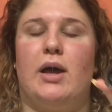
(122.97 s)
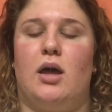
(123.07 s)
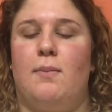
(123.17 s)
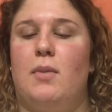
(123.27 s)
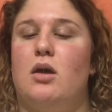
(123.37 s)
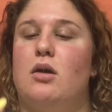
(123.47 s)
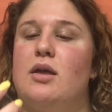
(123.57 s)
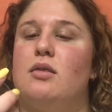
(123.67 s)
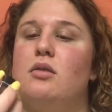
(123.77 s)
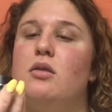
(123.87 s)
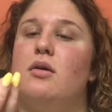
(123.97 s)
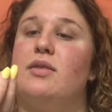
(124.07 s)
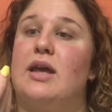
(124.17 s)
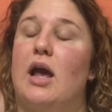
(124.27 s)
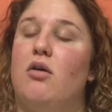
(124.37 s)
I am. And
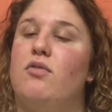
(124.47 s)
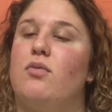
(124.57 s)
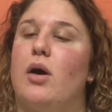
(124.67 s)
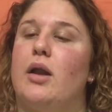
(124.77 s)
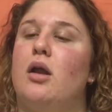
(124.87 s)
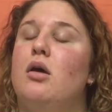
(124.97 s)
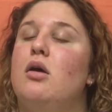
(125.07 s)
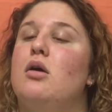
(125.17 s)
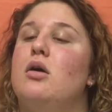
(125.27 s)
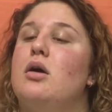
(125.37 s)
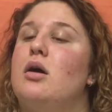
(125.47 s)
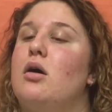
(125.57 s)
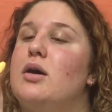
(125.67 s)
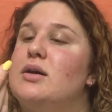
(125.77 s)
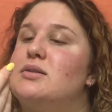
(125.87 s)
the e.l.f. one
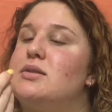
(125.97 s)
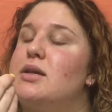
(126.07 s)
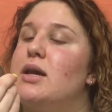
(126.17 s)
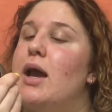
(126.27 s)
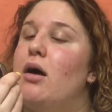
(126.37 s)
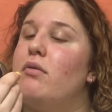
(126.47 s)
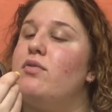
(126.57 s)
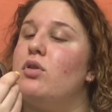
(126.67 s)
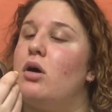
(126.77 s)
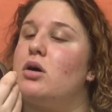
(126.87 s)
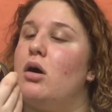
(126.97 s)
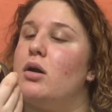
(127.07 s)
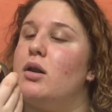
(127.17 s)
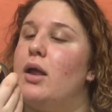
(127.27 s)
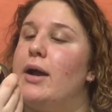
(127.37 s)
is the e.l.f. Lock
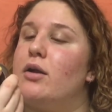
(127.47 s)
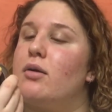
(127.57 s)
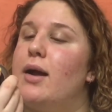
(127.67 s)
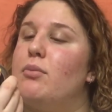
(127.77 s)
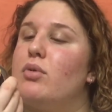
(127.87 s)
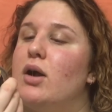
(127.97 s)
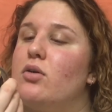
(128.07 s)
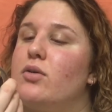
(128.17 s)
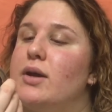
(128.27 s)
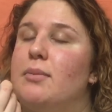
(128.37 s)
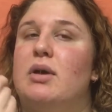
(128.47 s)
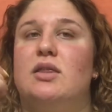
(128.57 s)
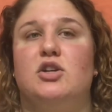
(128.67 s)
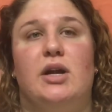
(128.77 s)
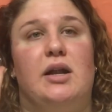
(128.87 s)
On Liner and Brow Cream
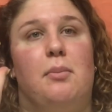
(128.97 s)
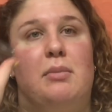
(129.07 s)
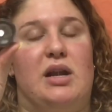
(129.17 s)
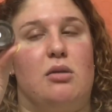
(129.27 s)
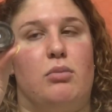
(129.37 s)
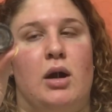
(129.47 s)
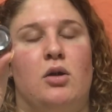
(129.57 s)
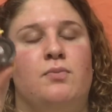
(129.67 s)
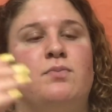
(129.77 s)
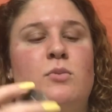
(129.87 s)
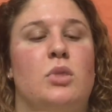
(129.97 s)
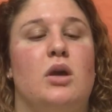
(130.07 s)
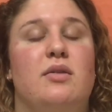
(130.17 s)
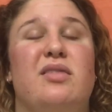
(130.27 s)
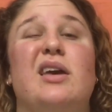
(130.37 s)
in the shade medium brown.
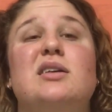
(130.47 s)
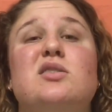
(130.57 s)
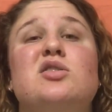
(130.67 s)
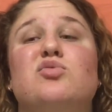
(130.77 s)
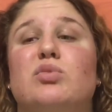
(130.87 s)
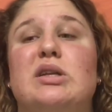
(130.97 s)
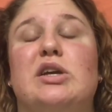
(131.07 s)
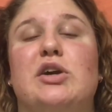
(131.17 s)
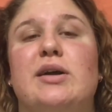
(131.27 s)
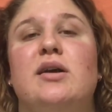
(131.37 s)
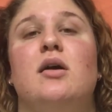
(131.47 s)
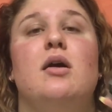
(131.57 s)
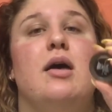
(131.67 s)
These are just really good.